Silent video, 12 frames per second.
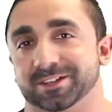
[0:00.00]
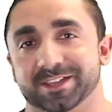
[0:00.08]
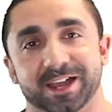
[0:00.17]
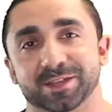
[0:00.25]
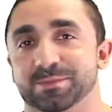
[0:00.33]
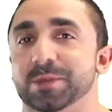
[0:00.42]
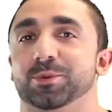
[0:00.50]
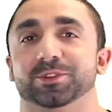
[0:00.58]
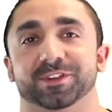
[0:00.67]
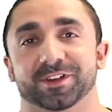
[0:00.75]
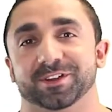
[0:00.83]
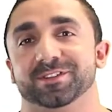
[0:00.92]
getting people
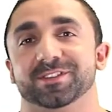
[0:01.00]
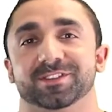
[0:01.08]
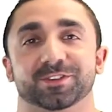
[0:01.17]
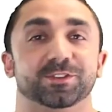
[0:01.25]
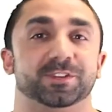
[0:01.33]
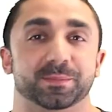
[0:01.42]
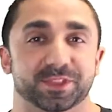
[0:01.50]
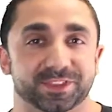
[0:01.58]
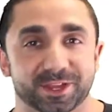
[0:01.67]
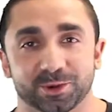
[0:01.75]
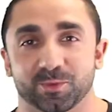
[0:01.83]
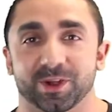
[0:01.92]
to do something
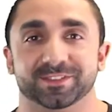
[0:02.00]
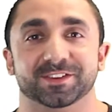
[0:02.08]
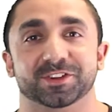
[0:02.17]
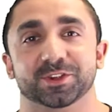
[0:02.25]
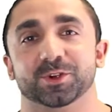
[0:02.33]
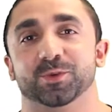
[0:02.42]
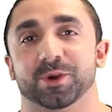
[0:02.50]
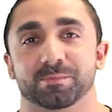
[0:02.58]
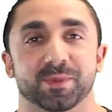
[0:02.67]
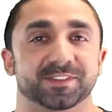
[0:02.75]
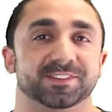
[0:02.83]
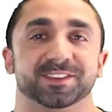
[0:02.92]
they don't want to do or
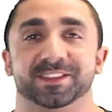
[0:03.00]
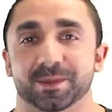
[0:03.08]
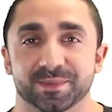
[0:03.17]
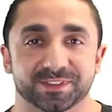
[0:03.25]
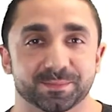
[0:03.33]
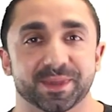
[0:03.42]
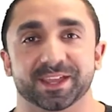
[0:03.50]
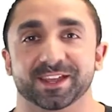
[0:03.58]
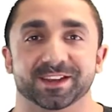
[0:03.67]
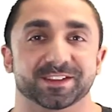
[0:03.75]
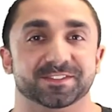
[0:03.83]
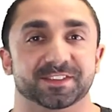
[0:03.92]
muscling them into
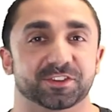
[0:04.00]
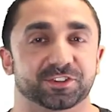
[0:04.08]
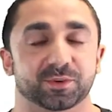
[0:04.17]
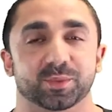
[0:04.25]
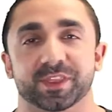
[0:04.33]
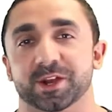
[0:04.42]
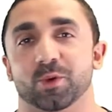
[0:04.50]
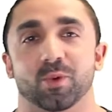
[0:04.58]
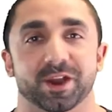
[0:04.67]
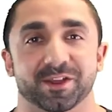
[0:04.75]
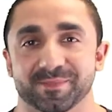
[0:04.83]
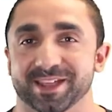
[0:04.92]
making a decision when they don't
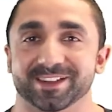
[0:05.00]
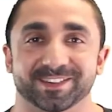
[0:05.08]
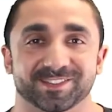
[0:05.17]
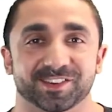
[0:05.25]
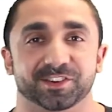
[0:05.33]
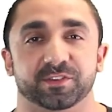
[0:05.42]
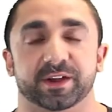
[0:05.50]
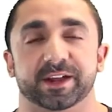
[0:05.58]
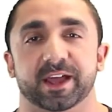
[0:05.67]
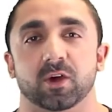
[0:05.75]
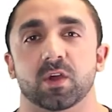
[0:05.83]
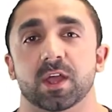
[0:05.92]
want to make a decision right
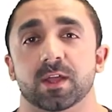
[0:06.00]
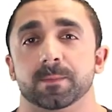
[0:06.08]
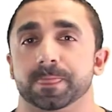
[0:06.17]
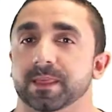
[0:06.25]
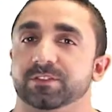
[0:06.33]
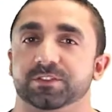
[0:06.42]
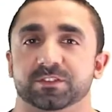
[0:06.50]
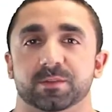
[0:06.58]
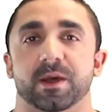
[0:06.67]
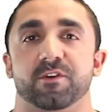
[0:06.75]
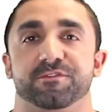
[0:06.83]
now. It's just about